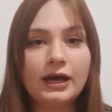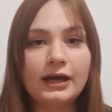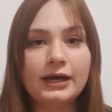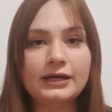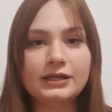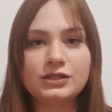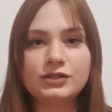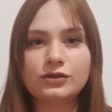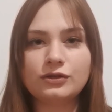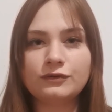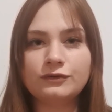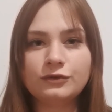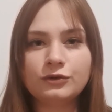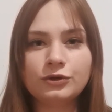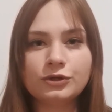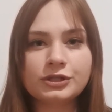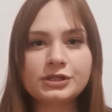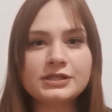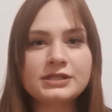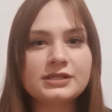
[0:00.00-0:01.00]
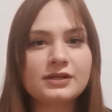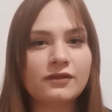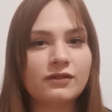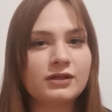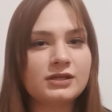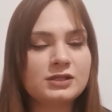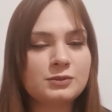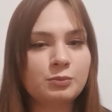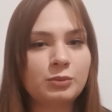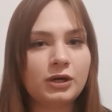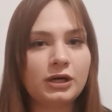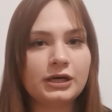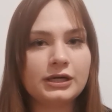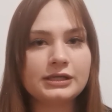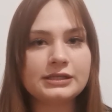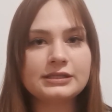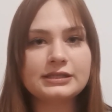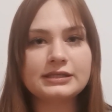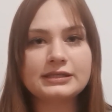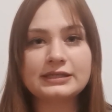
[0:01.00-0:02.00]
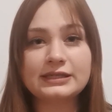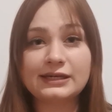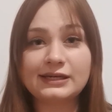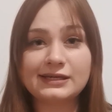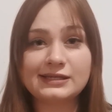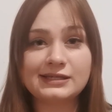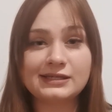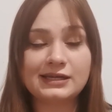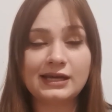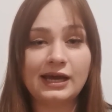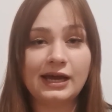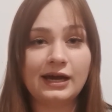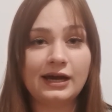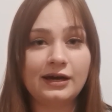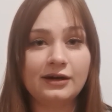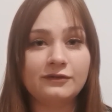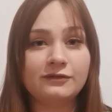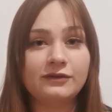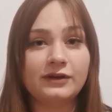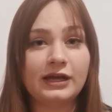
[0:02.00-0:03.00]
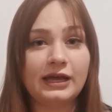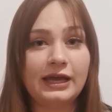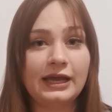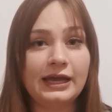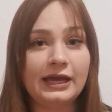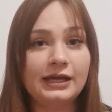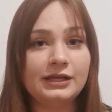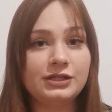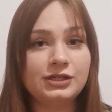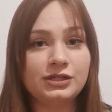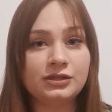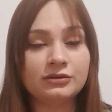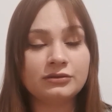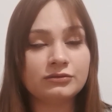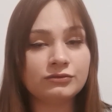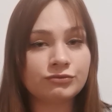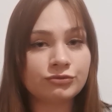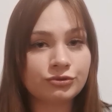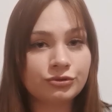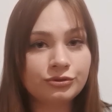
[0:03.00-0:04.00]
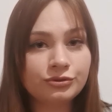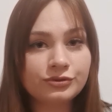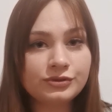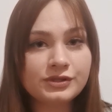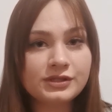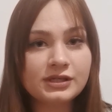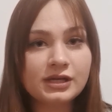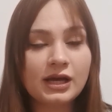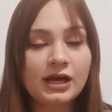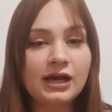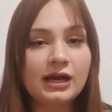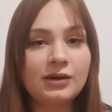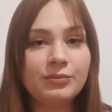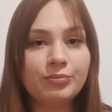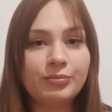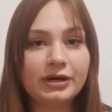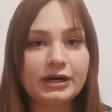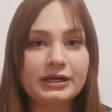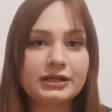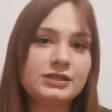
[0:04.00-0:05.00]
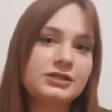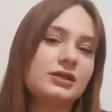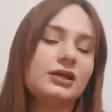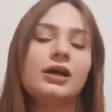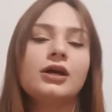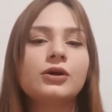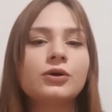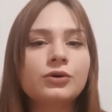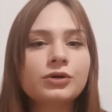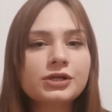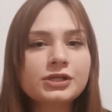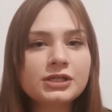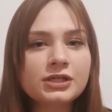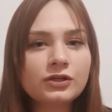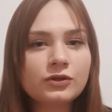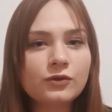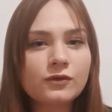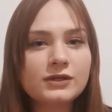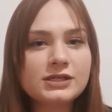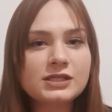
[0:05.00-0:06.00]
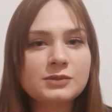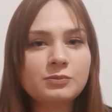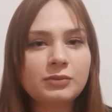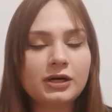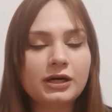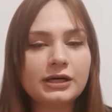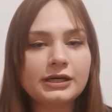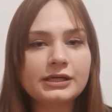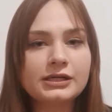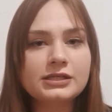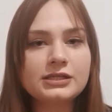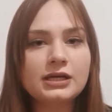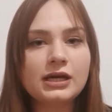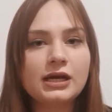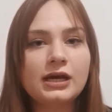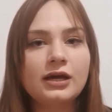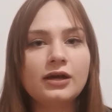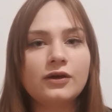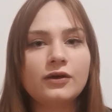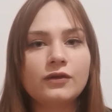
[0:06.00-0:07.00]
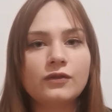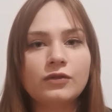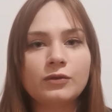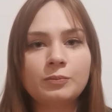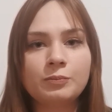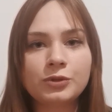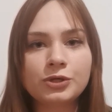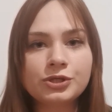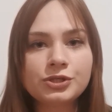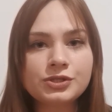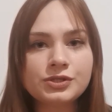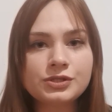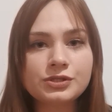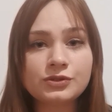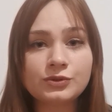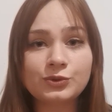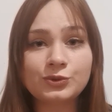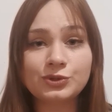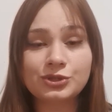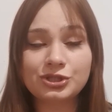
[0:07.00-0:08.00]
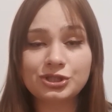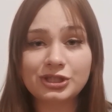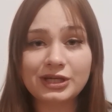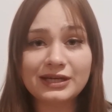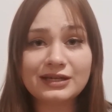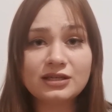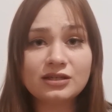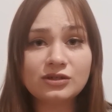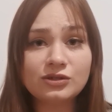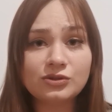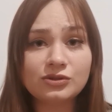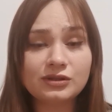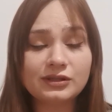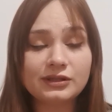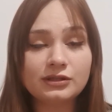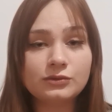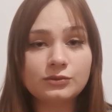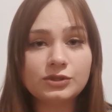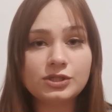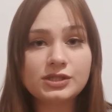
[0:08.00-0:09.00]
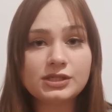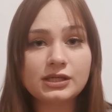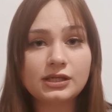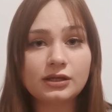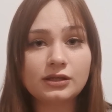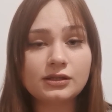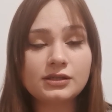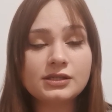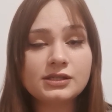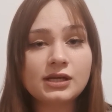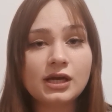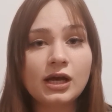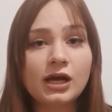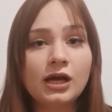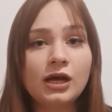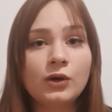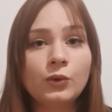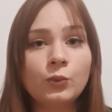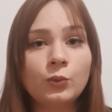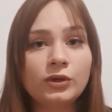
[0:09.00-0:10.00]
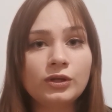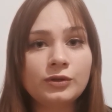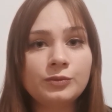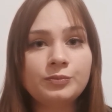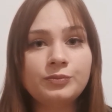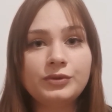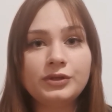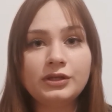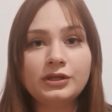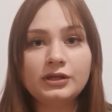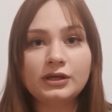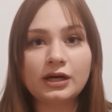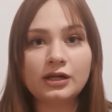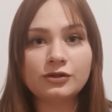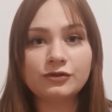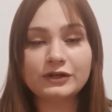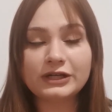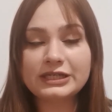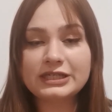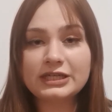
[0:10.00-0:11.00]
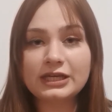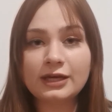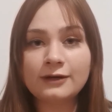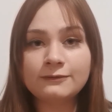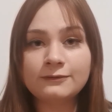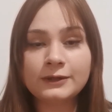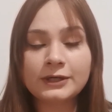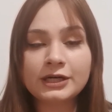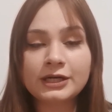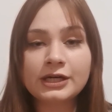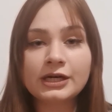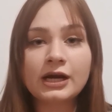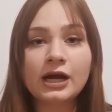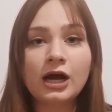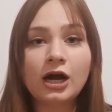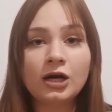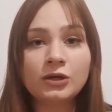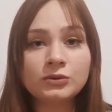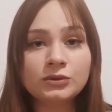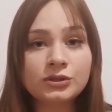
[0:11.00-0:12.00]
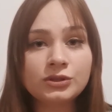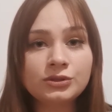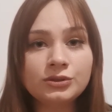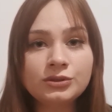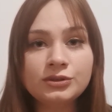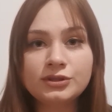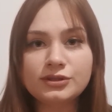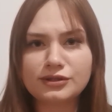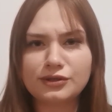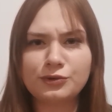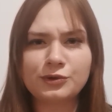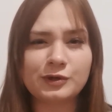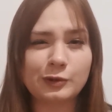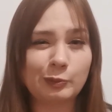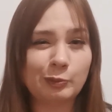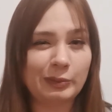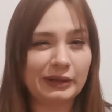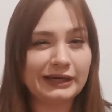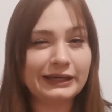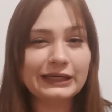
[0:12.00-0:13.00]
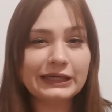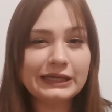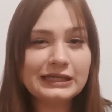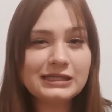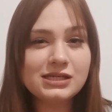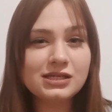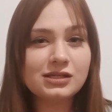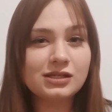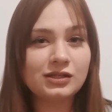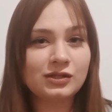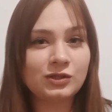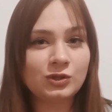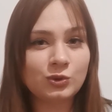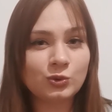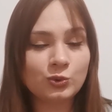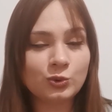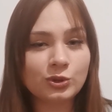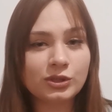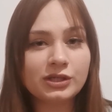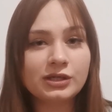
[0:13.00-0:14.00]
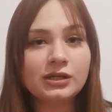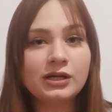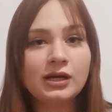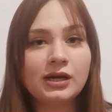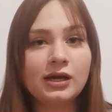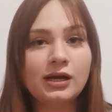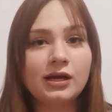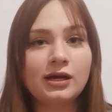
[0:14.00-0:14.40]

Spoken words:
And of course, this part doesn't have any rules, but according to this part, the person who is checking your language skills will be already aware how good or bad your